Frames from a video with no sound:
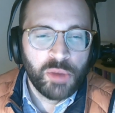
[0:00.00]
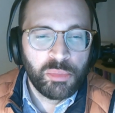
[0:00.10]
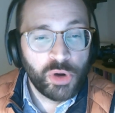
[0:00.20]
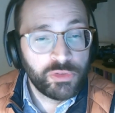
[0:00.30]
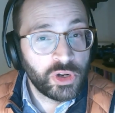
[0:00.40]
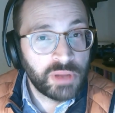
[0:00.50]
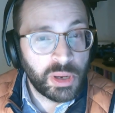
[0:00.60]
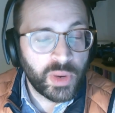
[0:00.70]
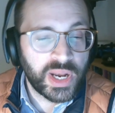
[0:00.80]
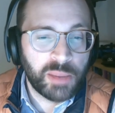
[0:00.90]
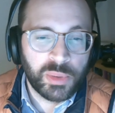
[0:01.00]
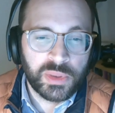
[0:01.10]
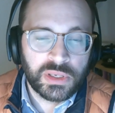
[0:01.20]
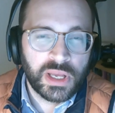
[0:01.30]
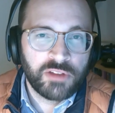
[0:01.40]
But overall, I'm quite happy with
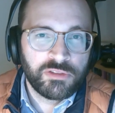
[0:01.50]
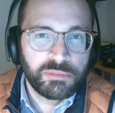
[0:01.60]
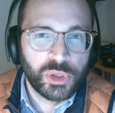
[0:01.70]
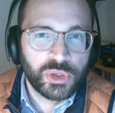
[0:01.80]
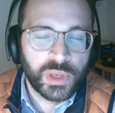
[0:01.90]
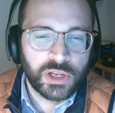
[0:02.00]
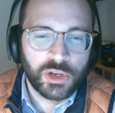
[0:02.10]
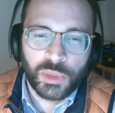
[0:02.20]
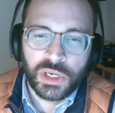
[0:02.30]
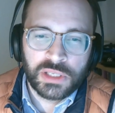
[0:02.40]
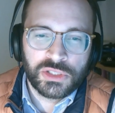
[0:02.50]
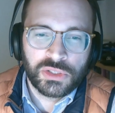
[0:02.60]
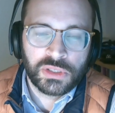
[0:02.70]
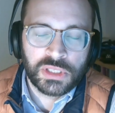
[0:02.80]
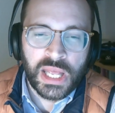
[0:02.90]
it. I've put quite a lot of work into
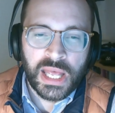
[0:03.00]
it.